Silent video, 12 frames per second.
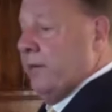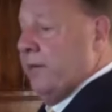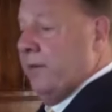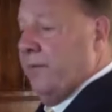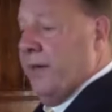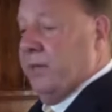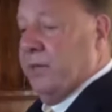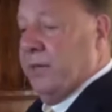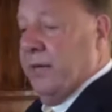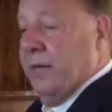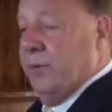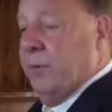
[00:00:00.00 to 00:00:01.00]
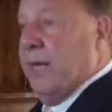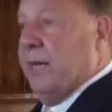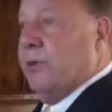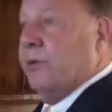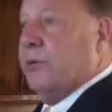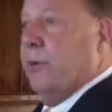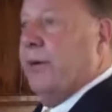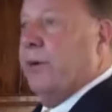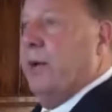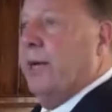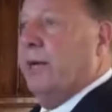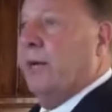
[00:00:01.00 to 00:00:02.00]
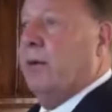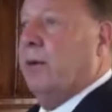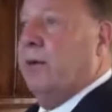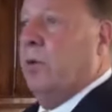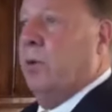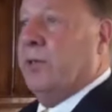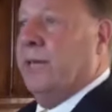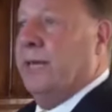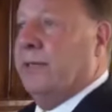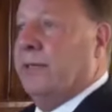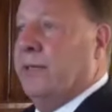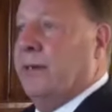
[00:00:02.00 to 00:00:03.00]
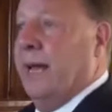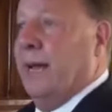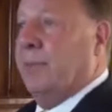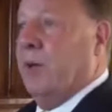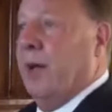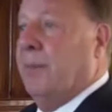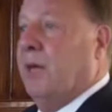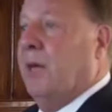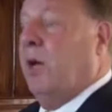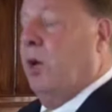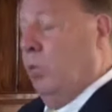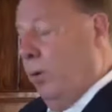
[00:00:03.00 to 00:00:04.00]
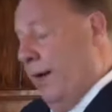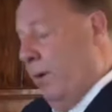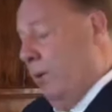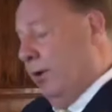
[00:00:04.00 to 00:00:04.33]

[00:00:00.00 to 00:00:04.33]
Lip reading: the defense, everyone has a screen right here, where it's connected to their laptop. When they